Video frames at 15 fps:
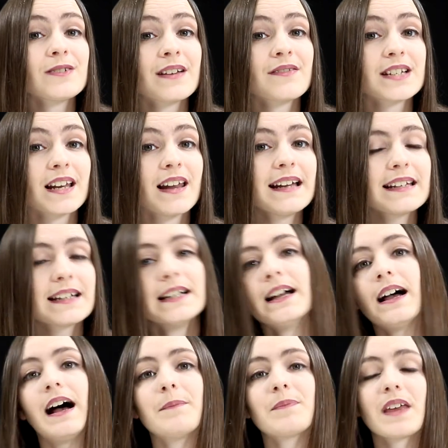give us a like
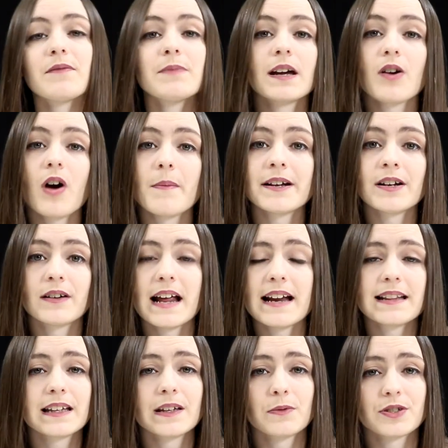and give me a comment on
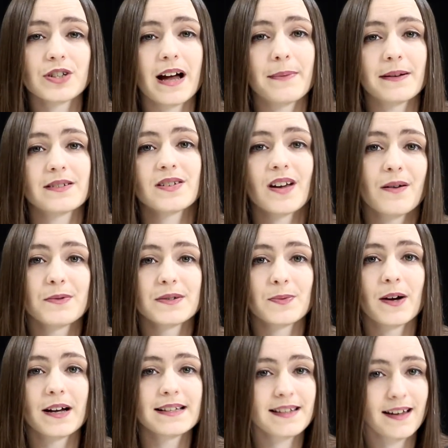anything you want to chat about Star Wars
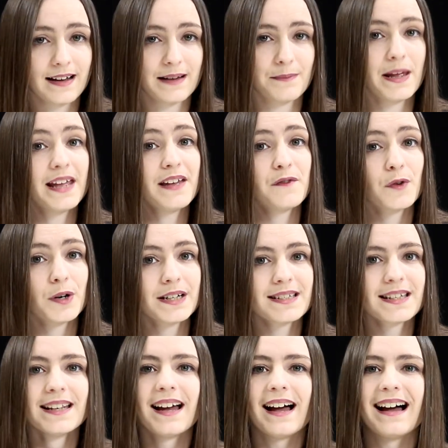wise. I am here for it.
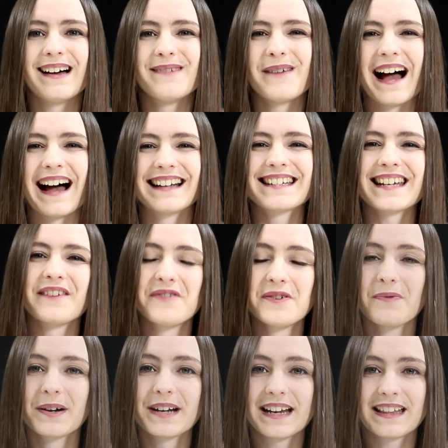And if you
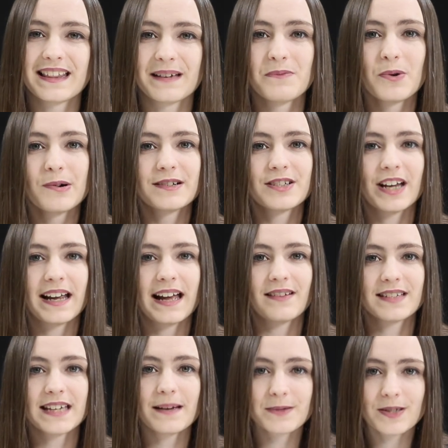want anything more, check out
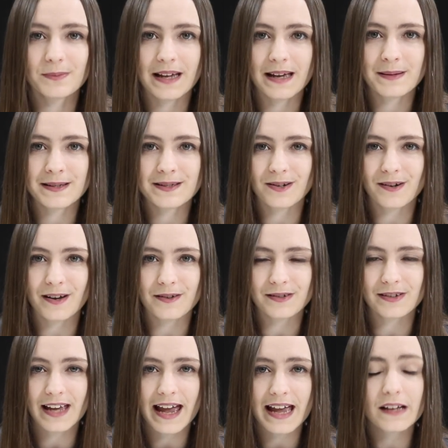
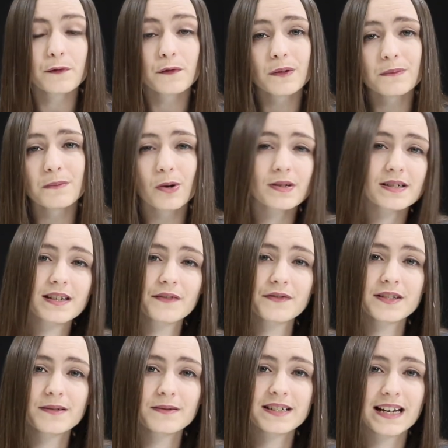tabletopgaming.co.uk for more stuff
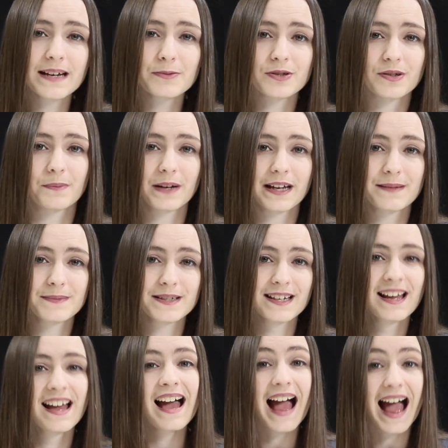to do with tabletop games.
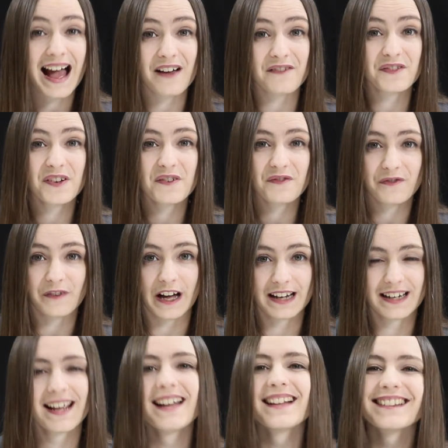Have
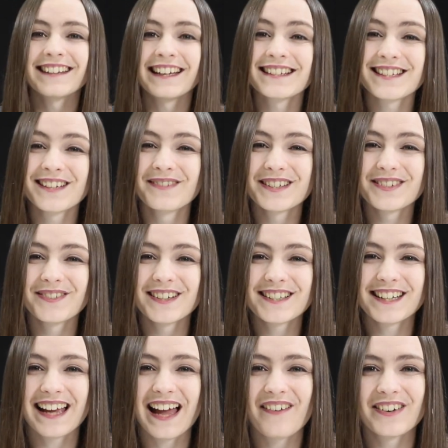fun. Thanks so much for
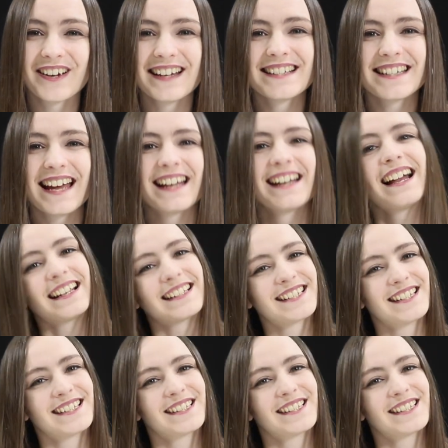watching. Have a great day and see you